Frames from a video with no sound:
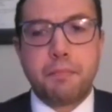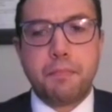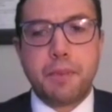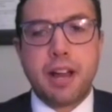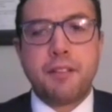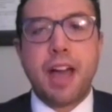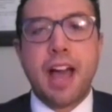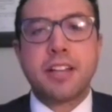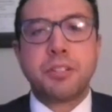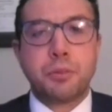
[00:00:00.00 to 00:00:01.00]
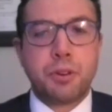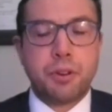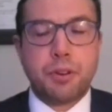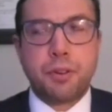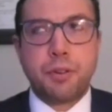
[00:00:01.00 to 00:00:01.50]
kind of as you
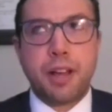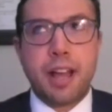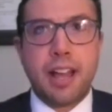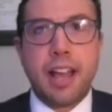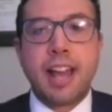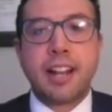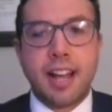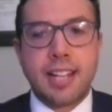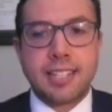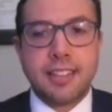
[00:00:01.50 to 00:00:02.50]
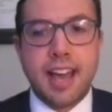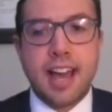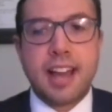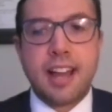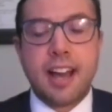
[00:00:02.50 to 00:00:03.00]
were analyzing
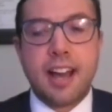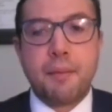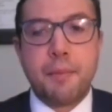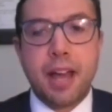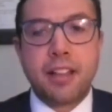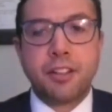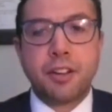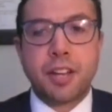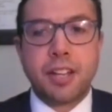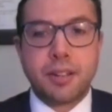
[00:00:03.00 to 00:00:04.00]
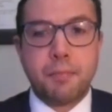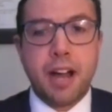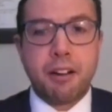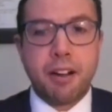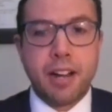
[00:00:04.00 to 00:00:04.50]
that and looking to
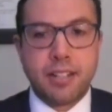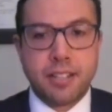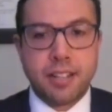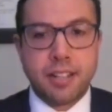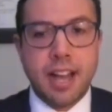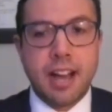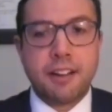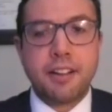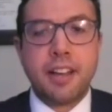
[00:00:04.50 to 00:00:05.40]
migrate to the cloud,